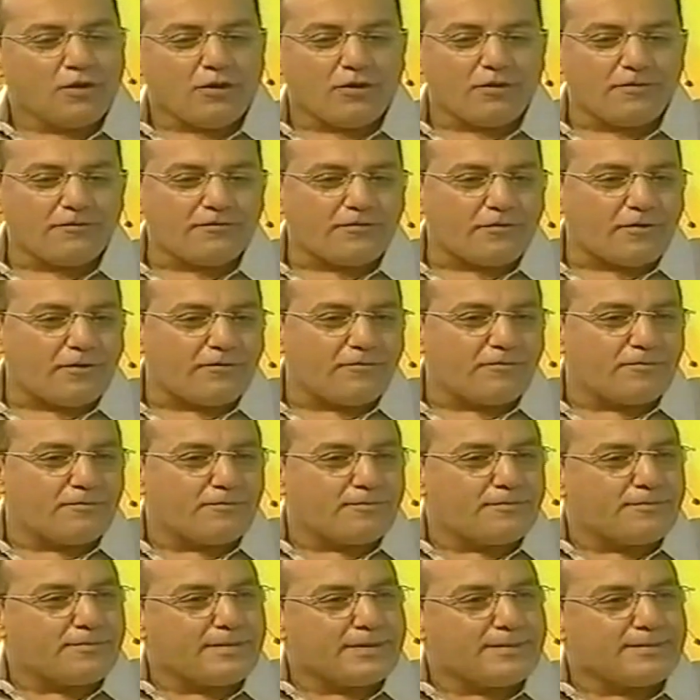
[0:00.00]
of
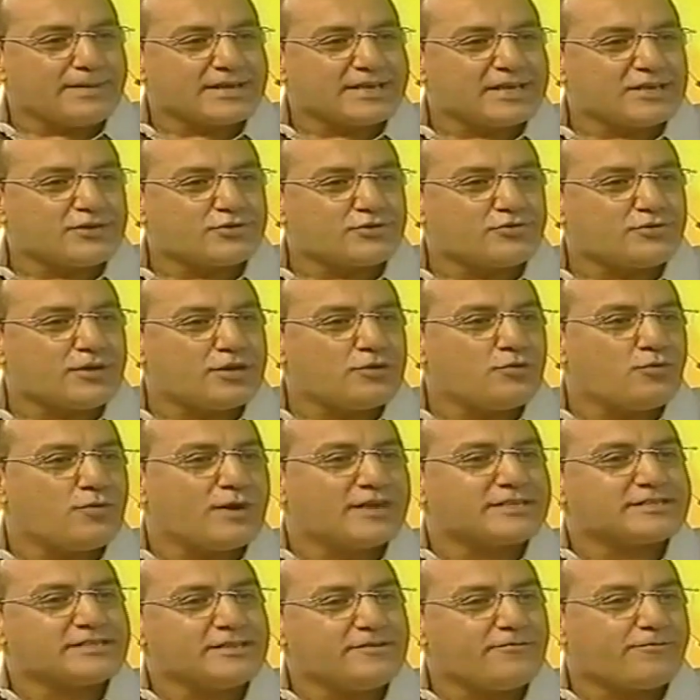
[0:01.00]
making sure you
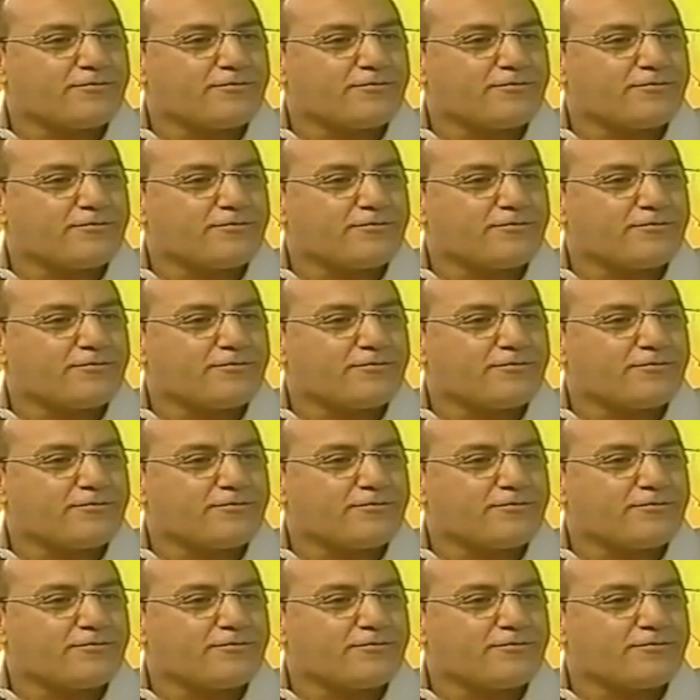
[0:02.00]
want